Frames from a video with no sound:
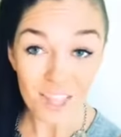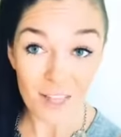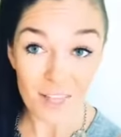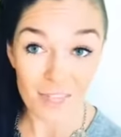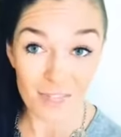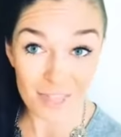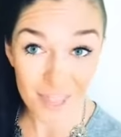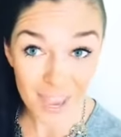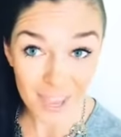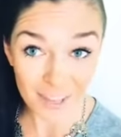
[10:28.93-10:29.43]

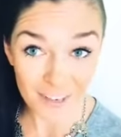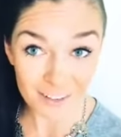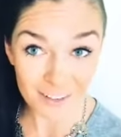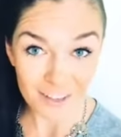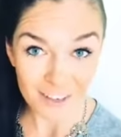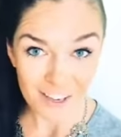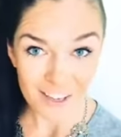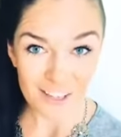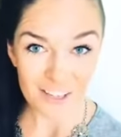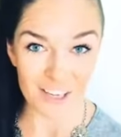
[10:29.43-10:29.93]
Then
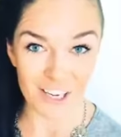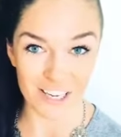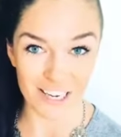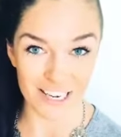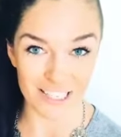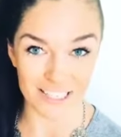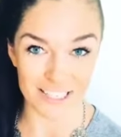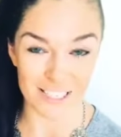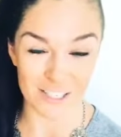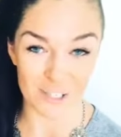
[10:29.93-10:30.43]
you get
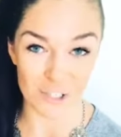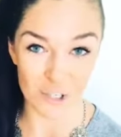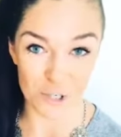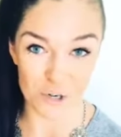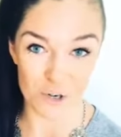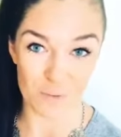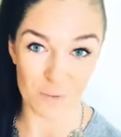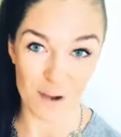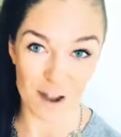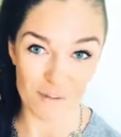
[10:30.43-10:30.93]
access
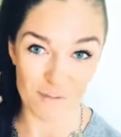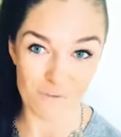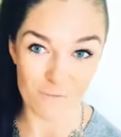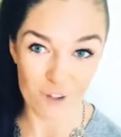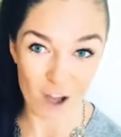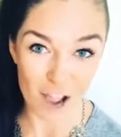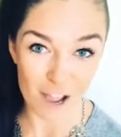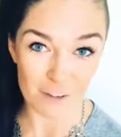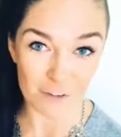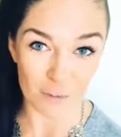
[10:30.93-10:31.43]
to my
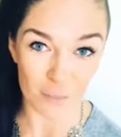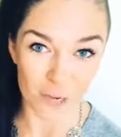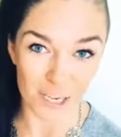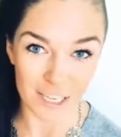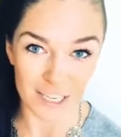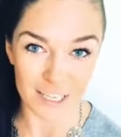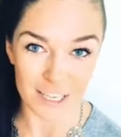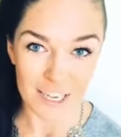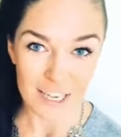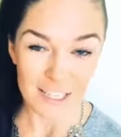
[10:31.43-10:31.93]
five
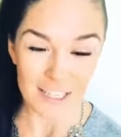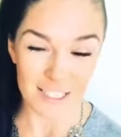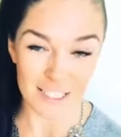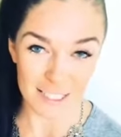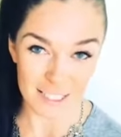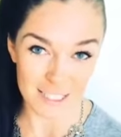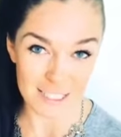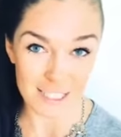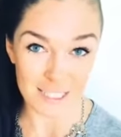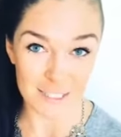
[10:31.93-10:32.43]
week
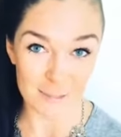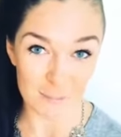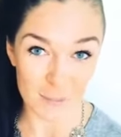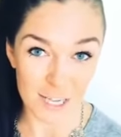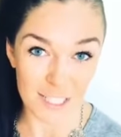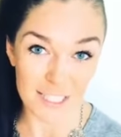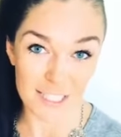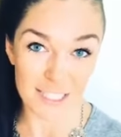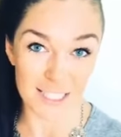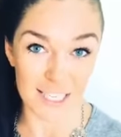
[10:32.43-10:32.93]
success
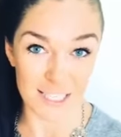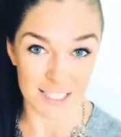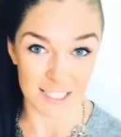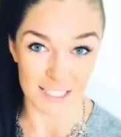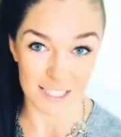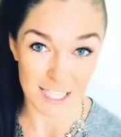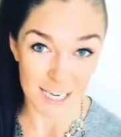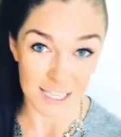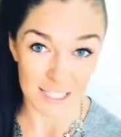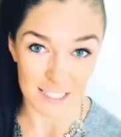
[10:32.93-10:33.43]
mindset
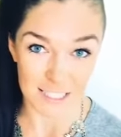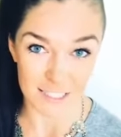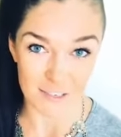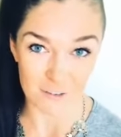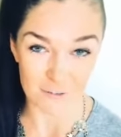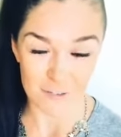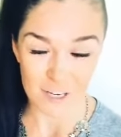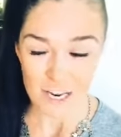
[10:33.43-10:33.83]
intensive.